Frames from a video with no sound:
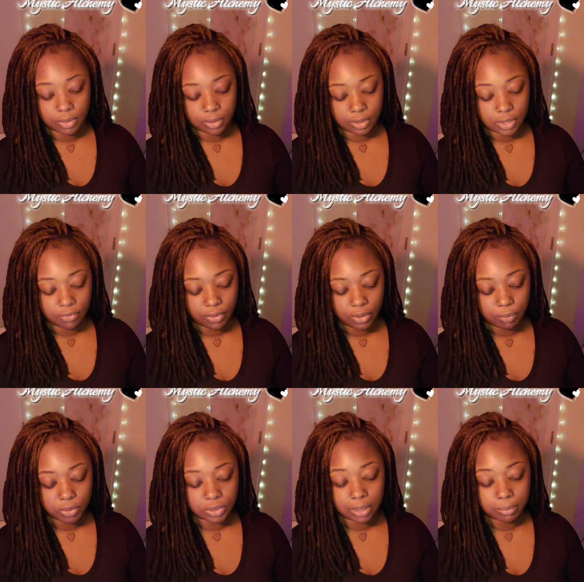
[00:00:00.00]
They're very
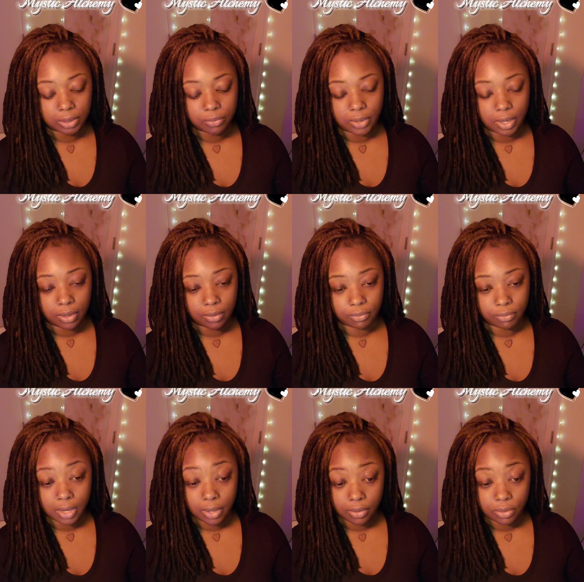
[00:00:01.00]
perceptive of
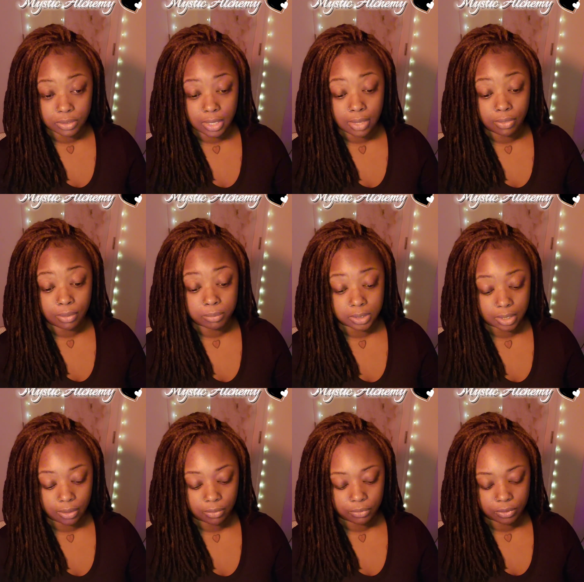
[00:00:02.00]
others and
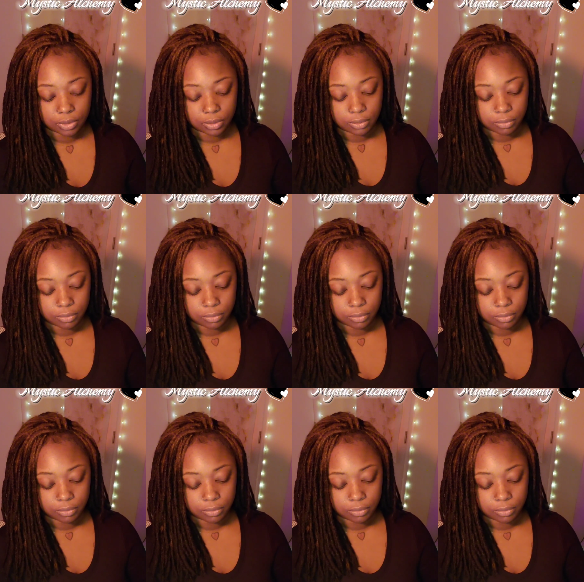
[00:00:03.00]
themselves.